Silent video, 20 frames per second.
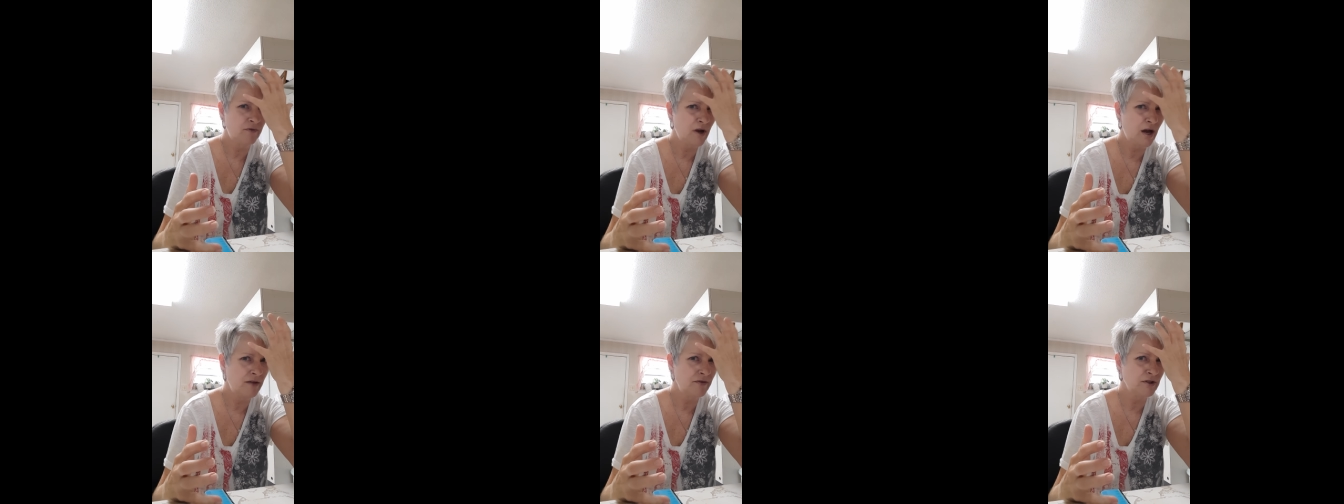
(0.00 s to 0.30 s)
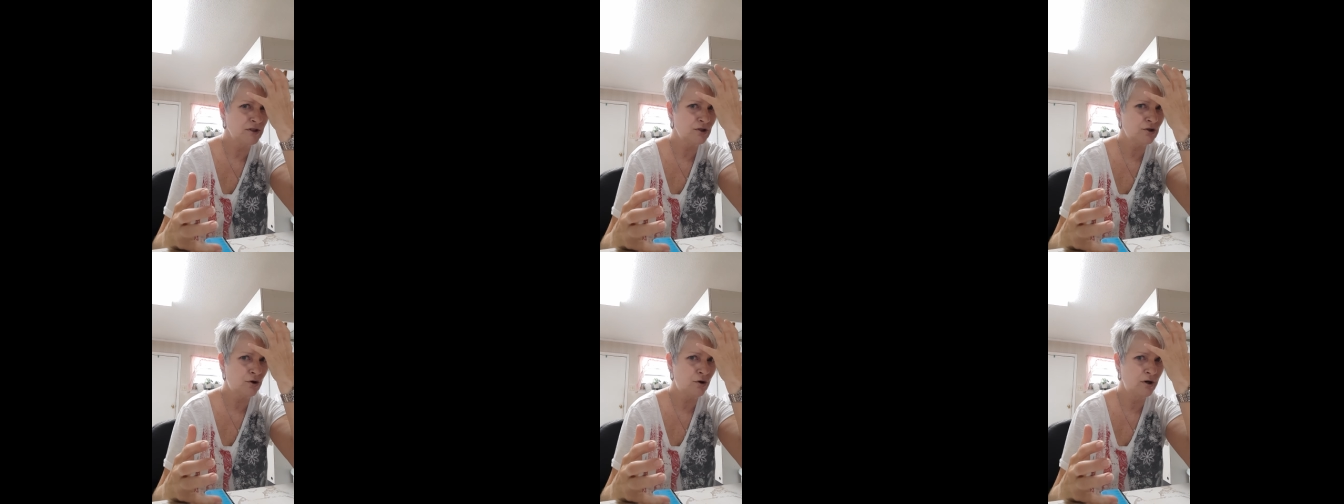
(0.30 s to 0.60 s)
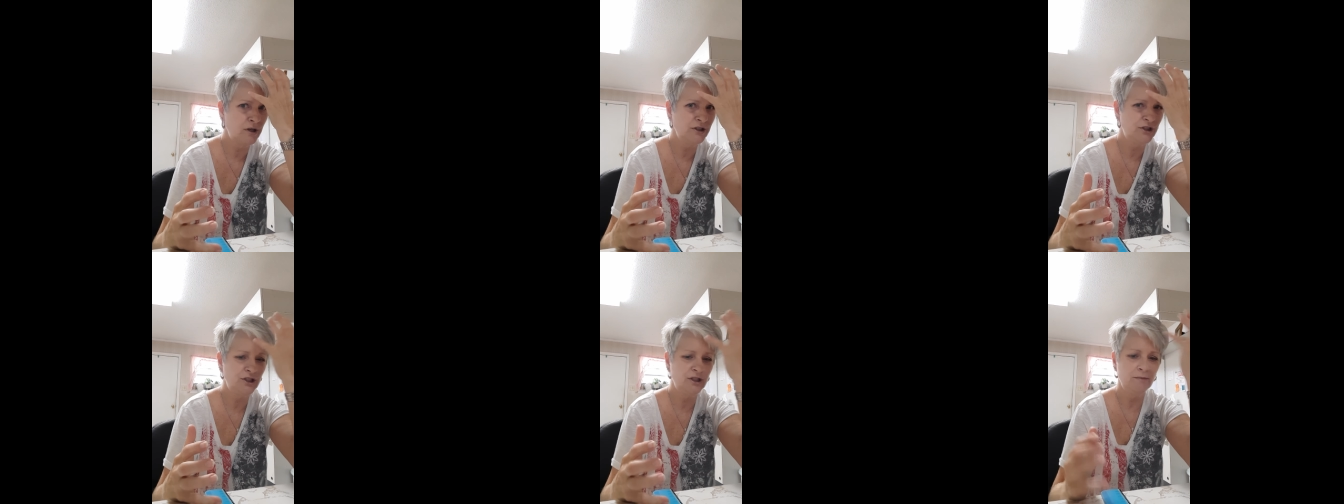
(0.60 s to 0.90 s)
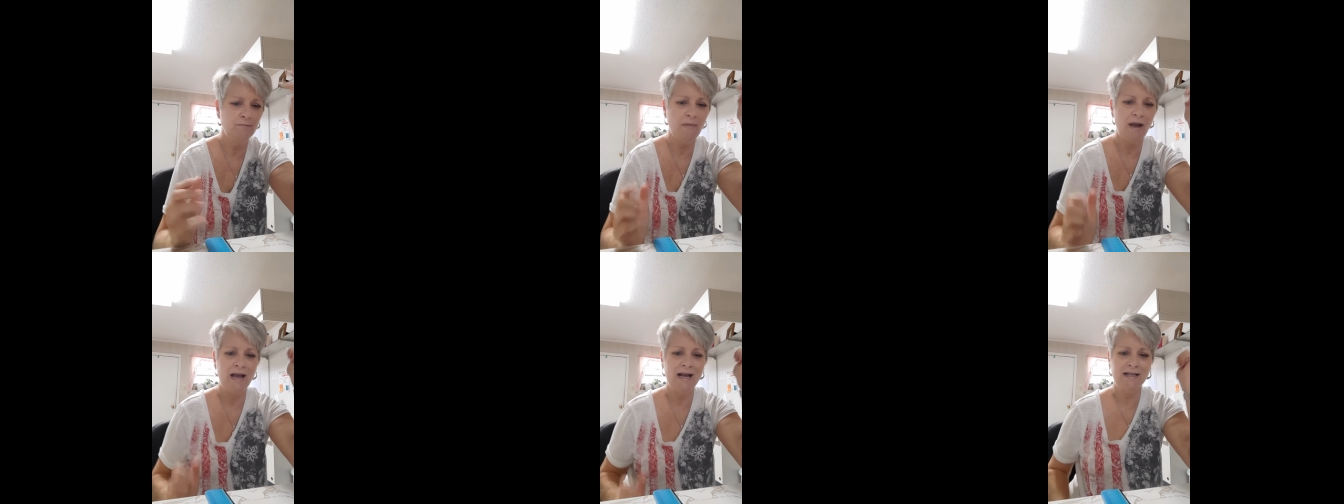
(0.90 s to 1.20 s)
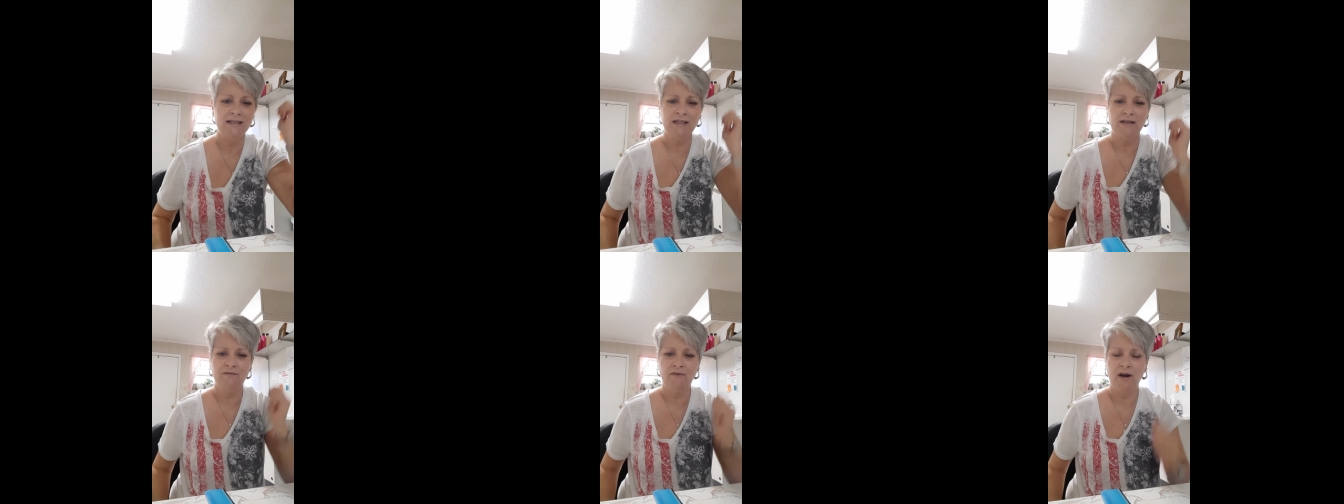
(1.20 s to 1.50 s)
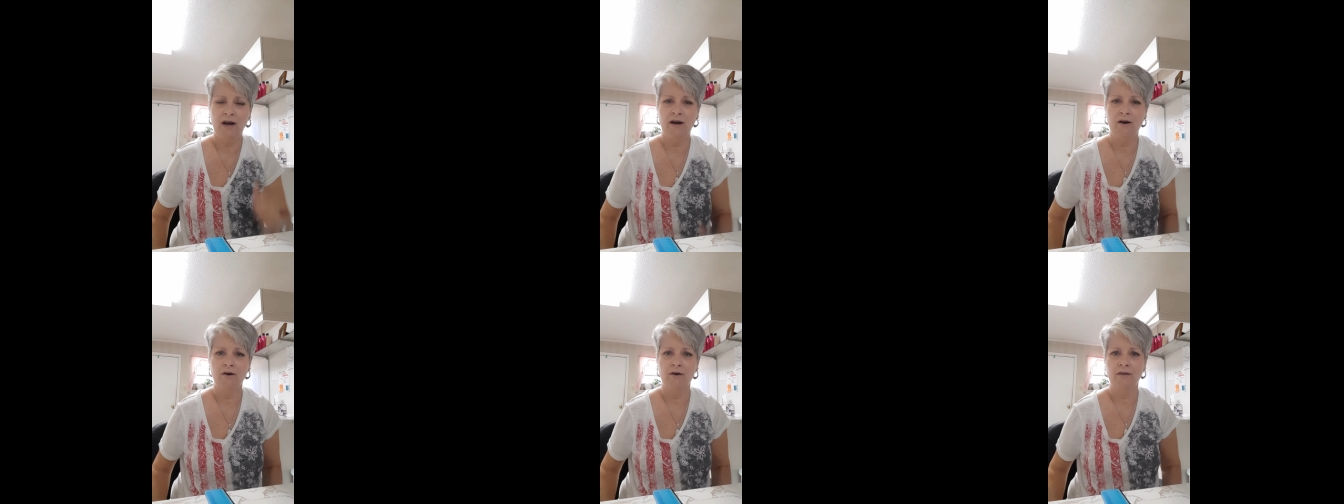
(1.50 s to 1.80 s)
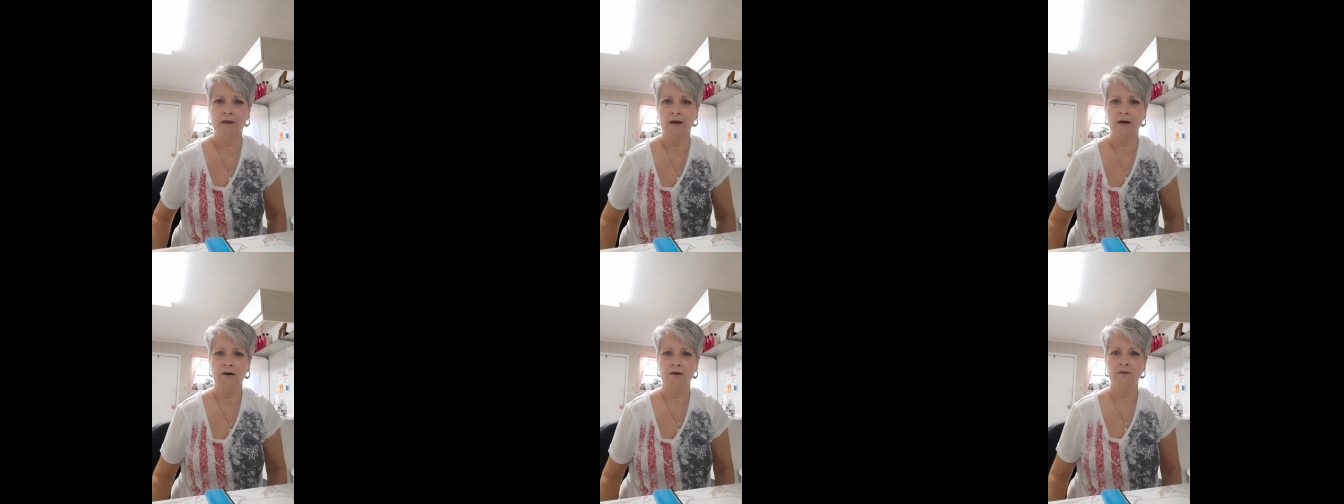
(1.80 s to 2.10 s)
got this crunchy mass of hair
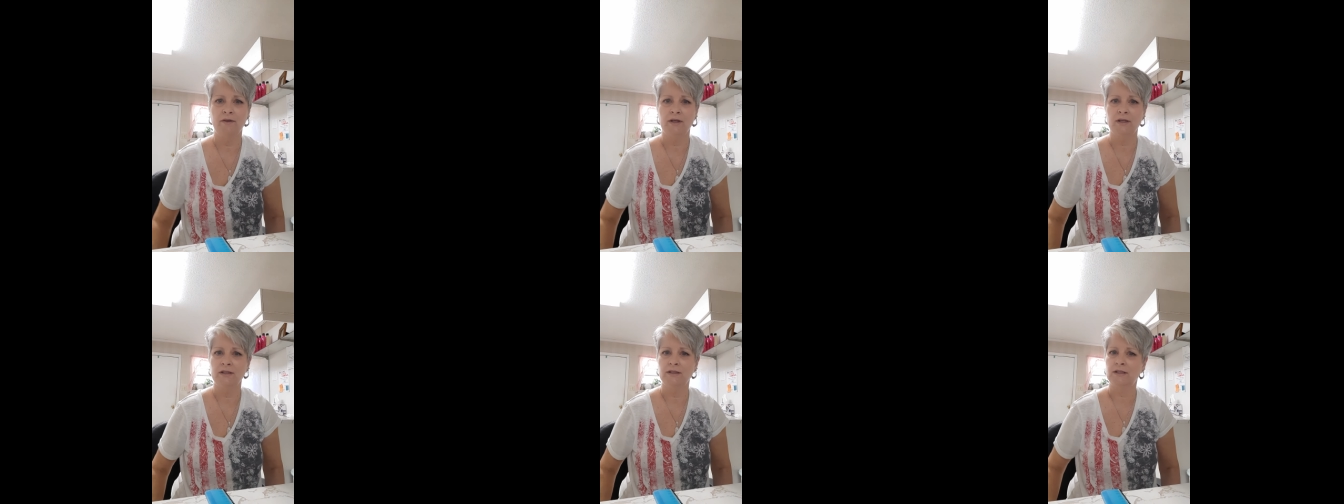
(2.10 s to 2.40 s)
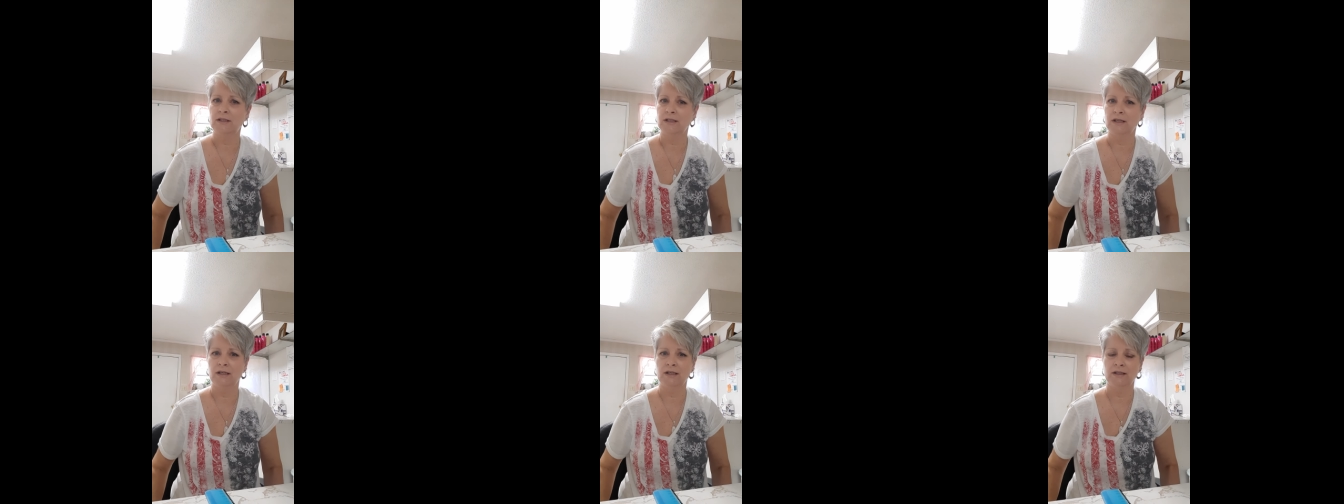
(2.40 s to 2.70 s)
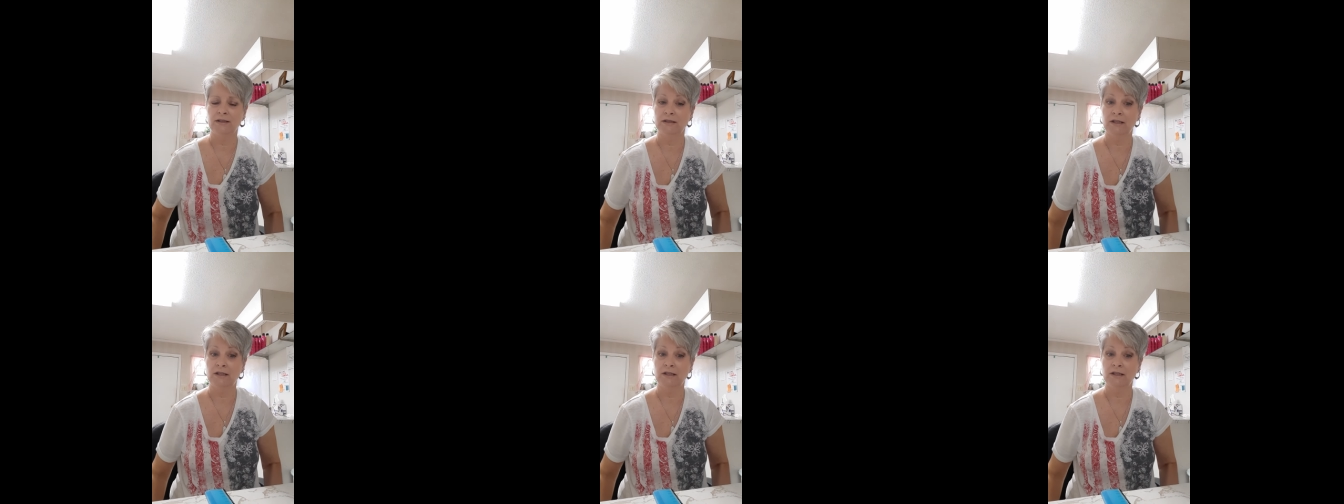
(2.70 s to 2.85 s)
there that